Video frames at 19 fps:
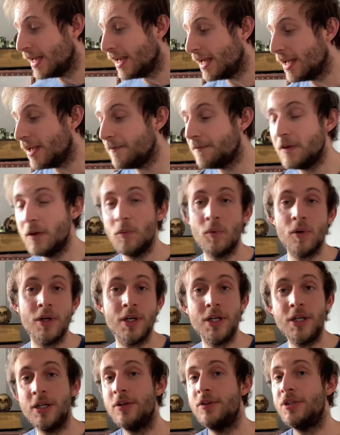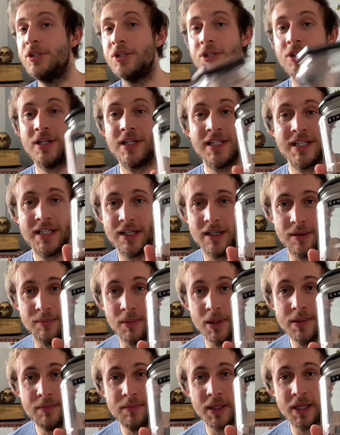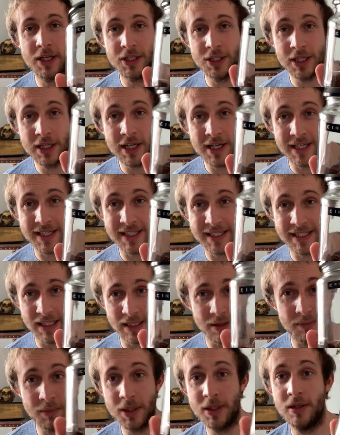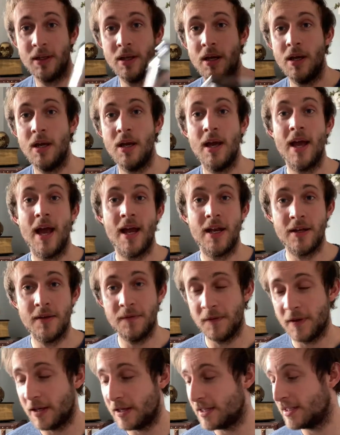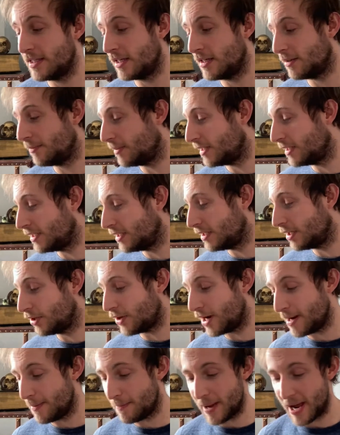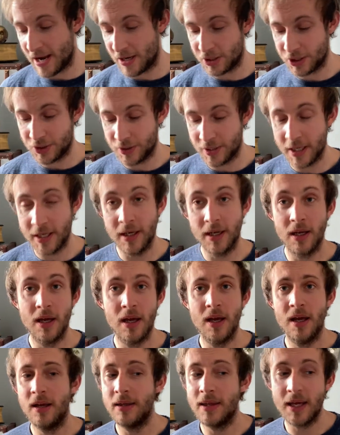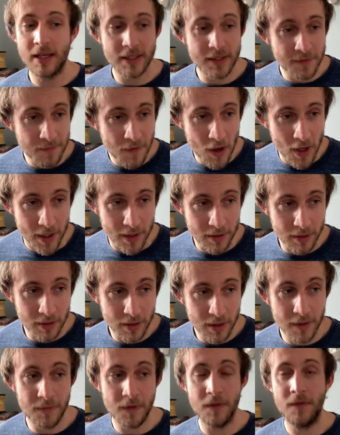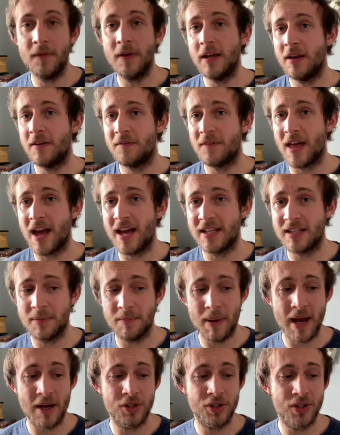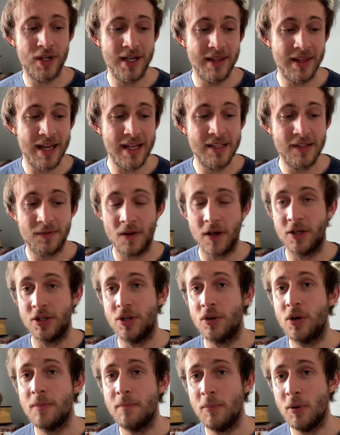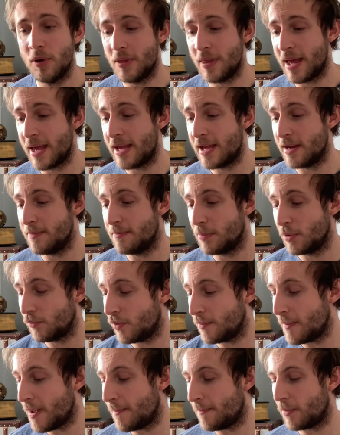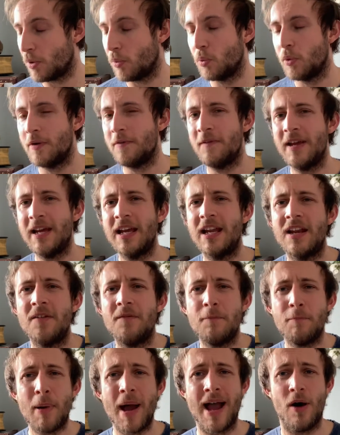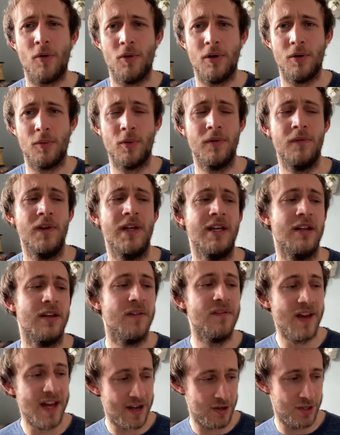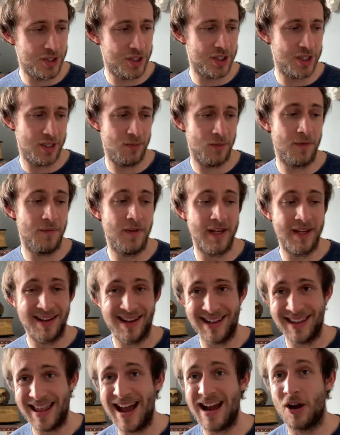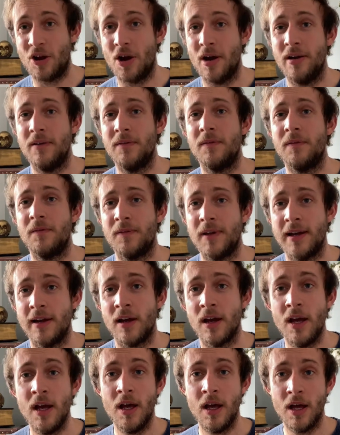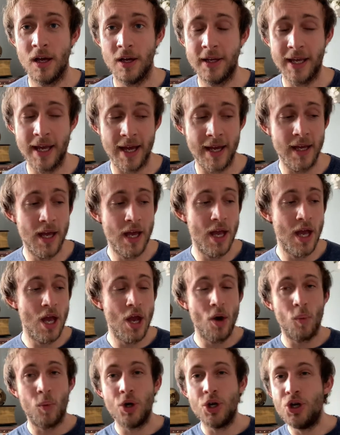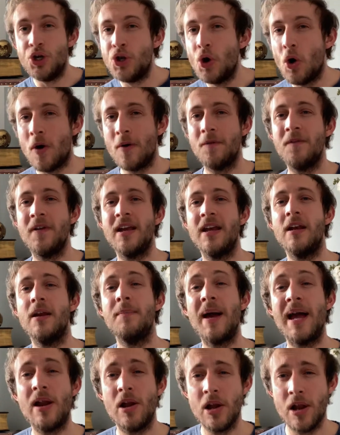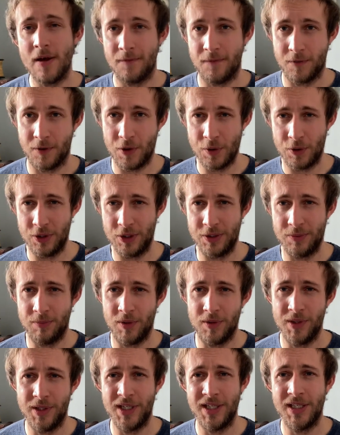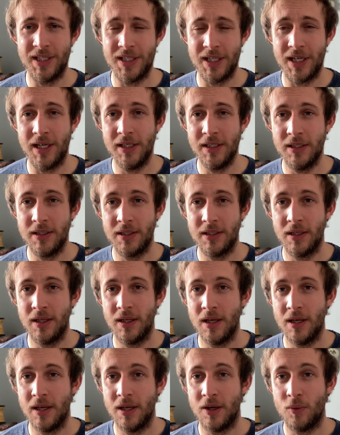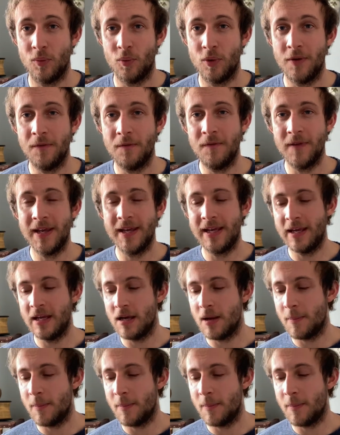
if you want to use your cinnamon because you like cinnamon and you think a cinnamon is a great battery, that's fine. If you think of that as a battery, that's fine. You can put that in. But remember, we're thinking of power. We're thinking of energy. We're thinking of that kind of thing. Okay? We're not thinking about love correspondences. We're thinking